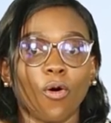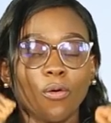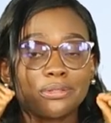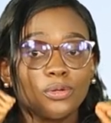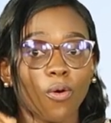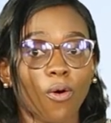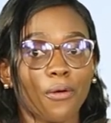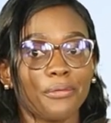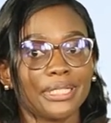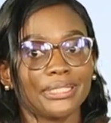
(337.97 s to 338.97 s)
on
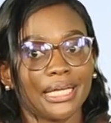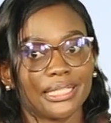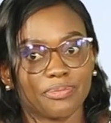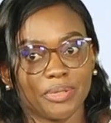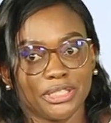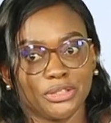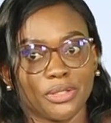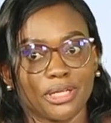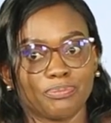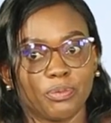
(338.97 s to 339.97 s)
current
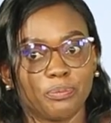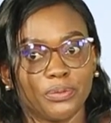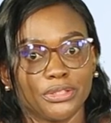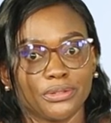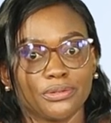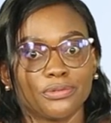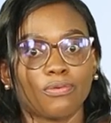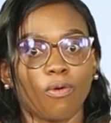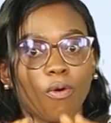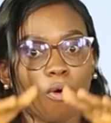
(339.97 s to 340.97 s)
expenditure appropriations
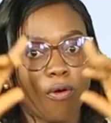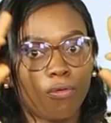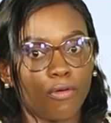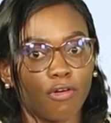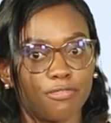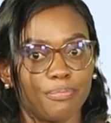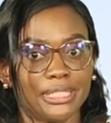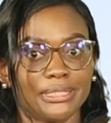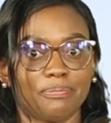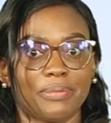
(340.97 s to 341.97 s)
for all
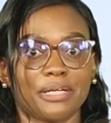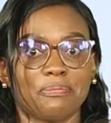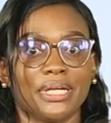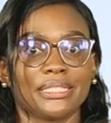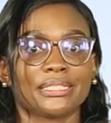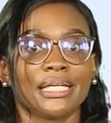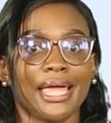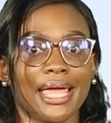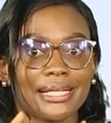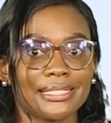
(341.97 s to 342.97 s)
government departments
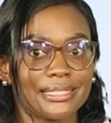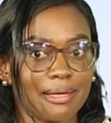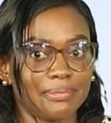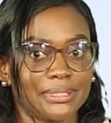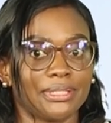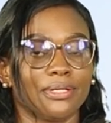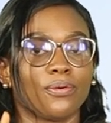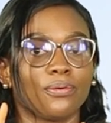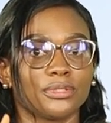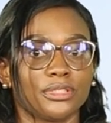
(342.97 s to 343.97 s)
except
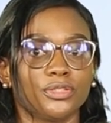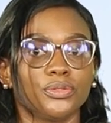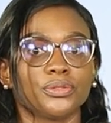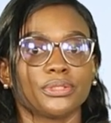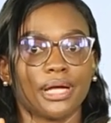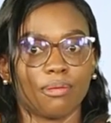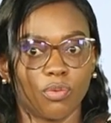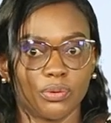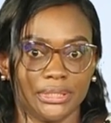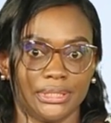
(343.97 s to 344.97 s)
constitutional
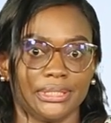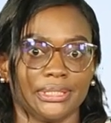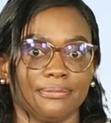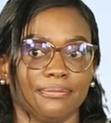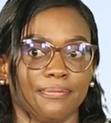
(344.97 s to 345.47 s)
bodies.